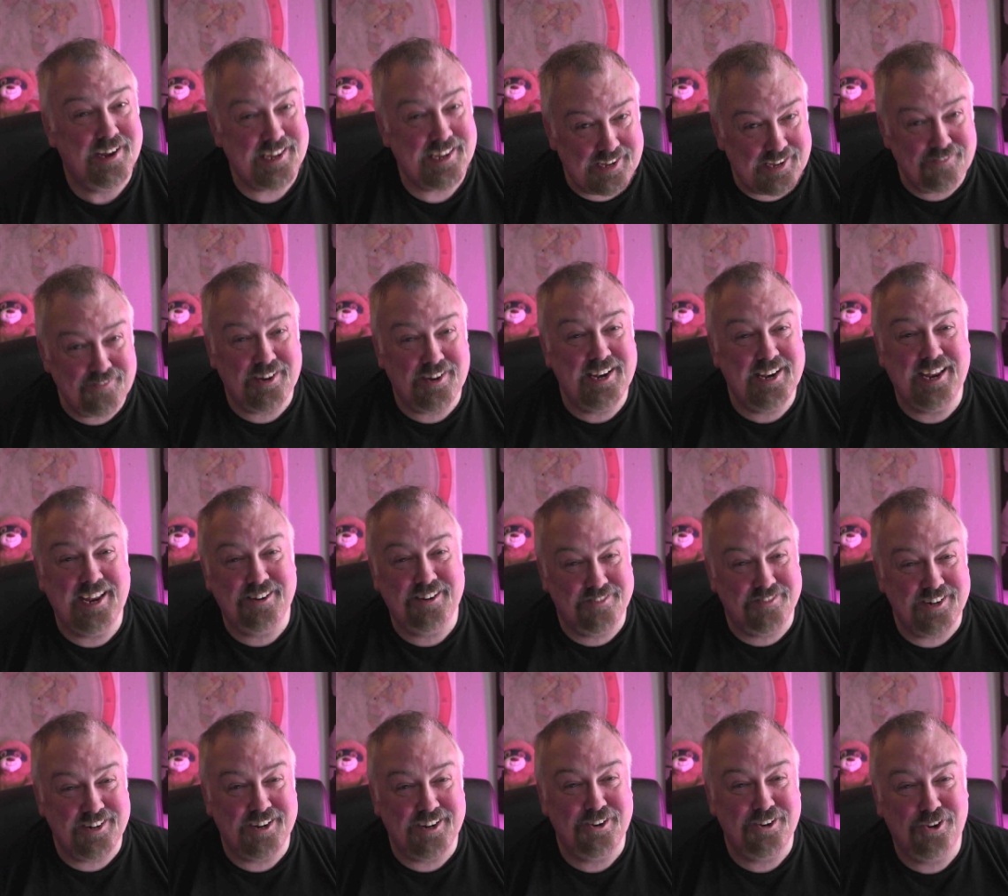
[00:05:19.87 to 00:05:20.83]
Even
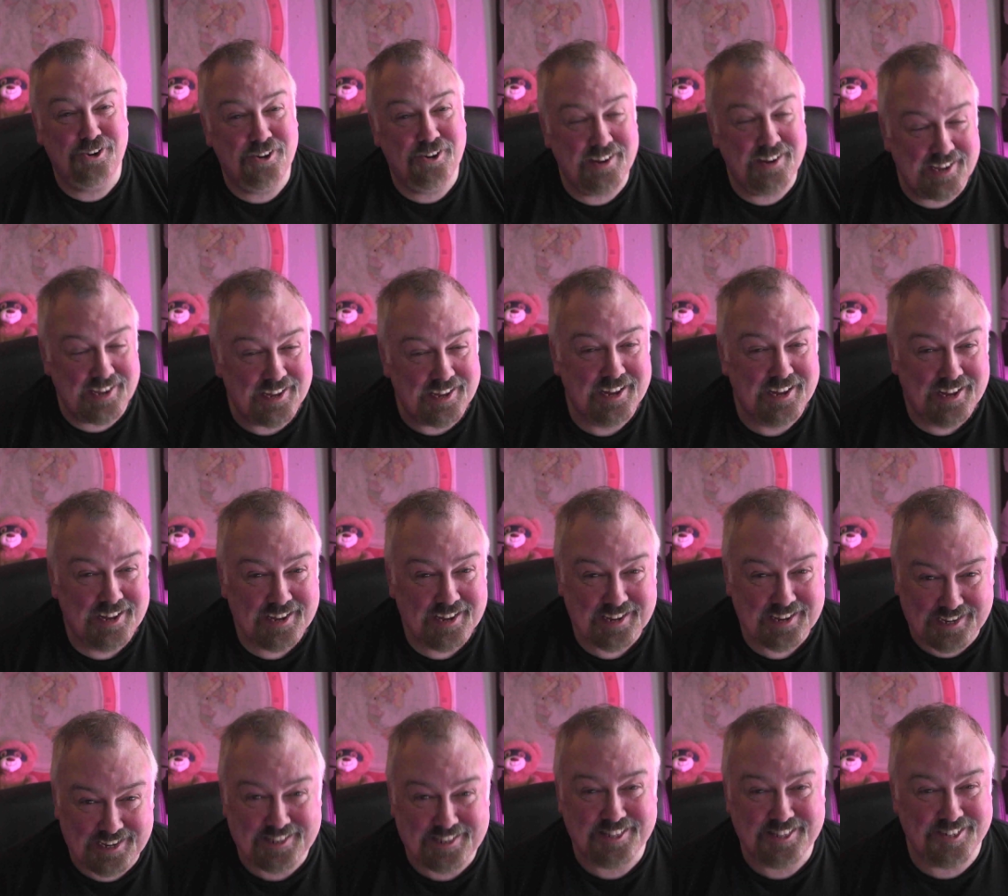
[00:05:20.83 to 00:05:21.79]
Adrian Newey
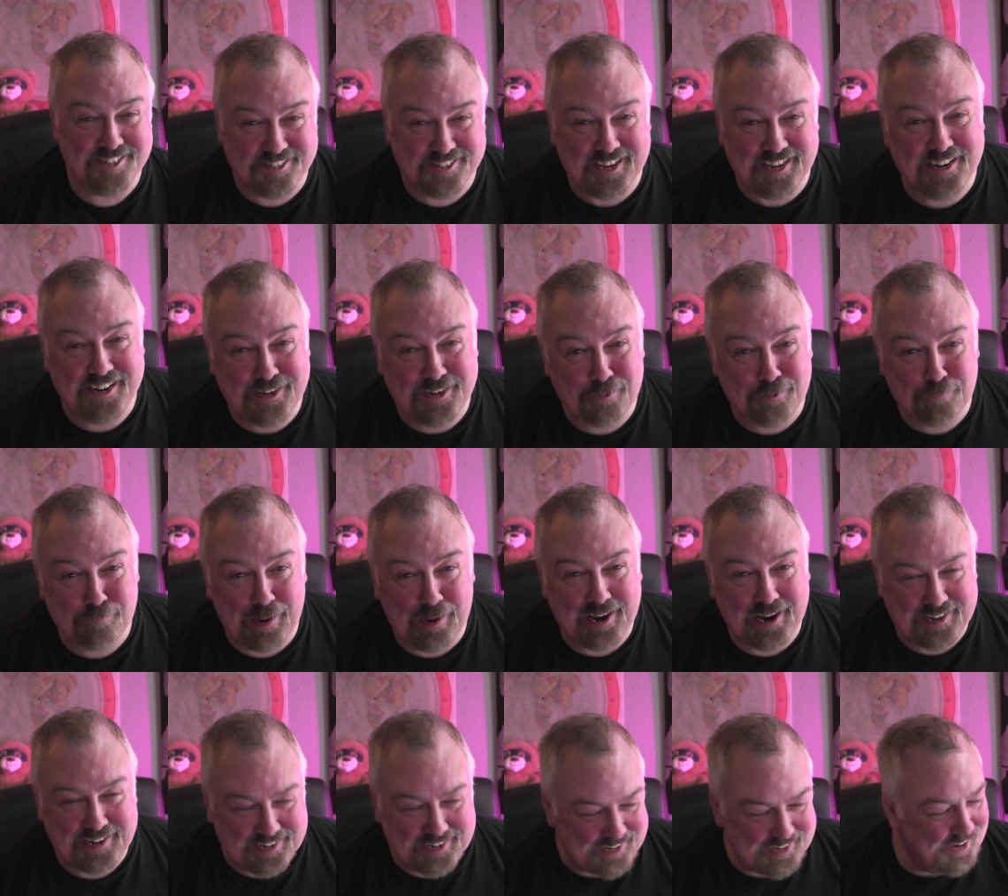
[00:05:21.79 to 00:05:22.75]
could design a
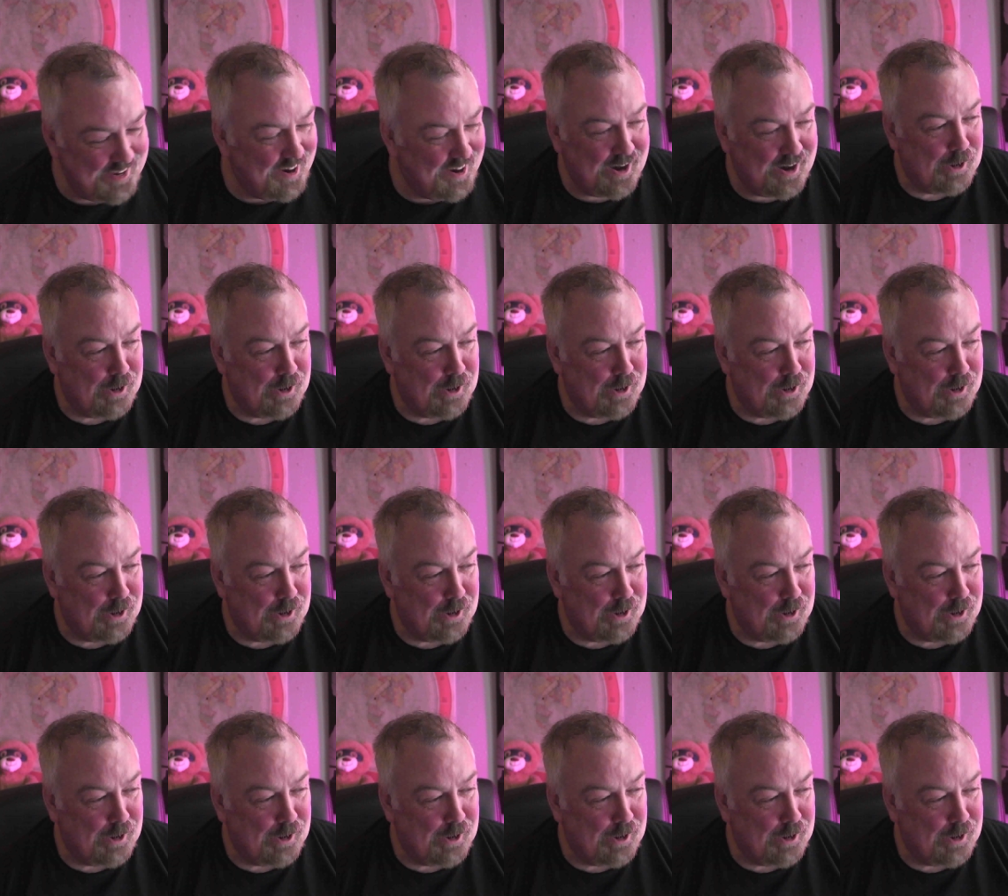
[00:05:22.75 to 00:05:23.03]
bad car.